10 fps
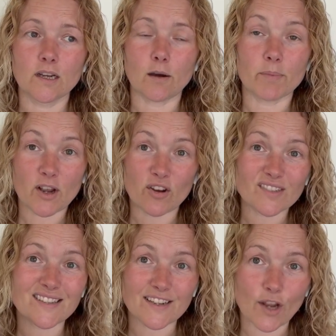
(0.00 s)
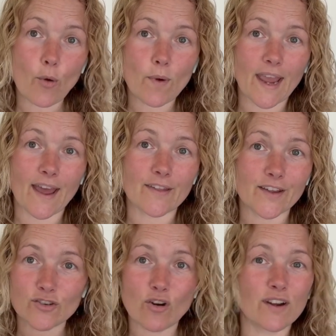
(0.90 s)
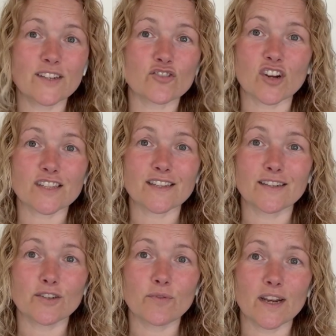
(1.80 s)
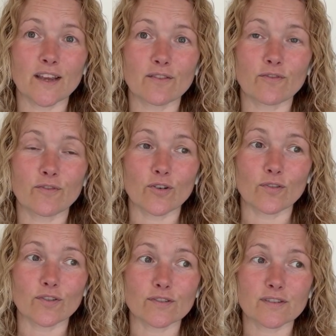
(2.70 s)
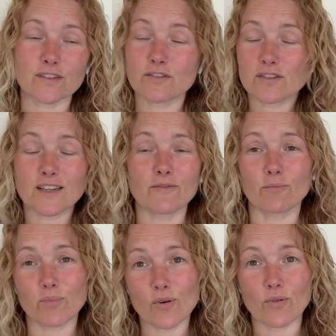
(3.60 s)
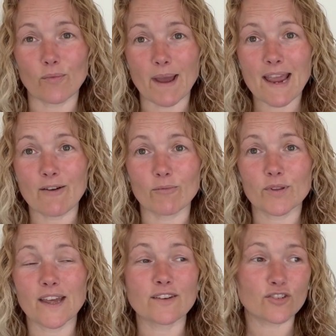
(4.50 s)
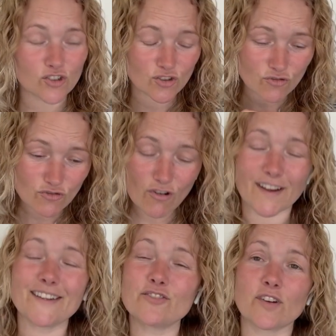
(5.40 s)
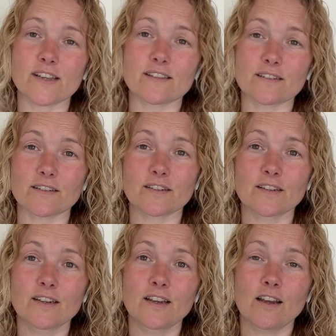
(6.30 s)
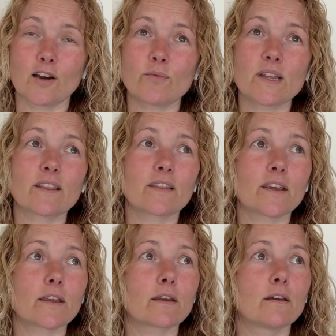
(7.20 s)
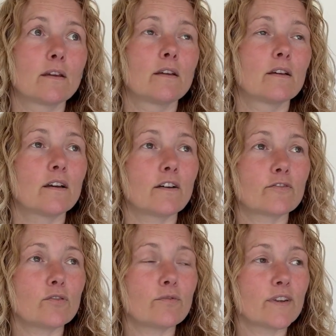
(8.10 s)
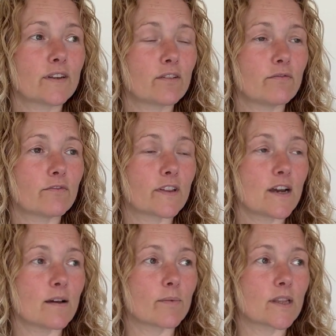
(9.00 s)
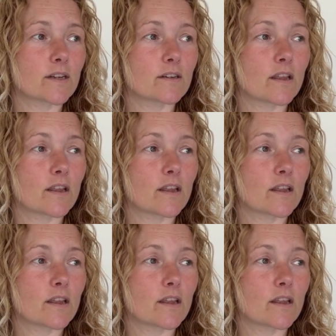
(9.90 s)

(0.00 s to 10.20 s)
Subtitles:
Because they don't care, they're not interested in doing it for us. It doesn't even put them out, but they're just not interested. And we can think, after all we've done for them.